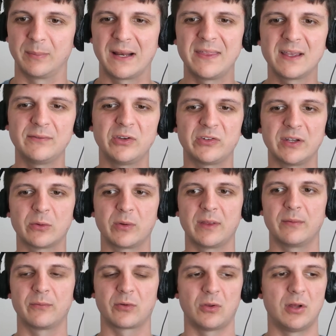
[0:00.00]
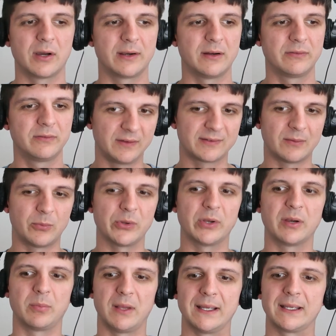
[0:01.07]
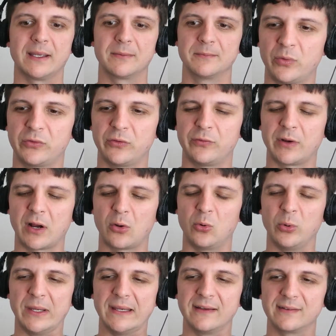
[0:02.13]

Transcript: But I think if you stick with him for long enough, he's someone you end up liking once you figure out who he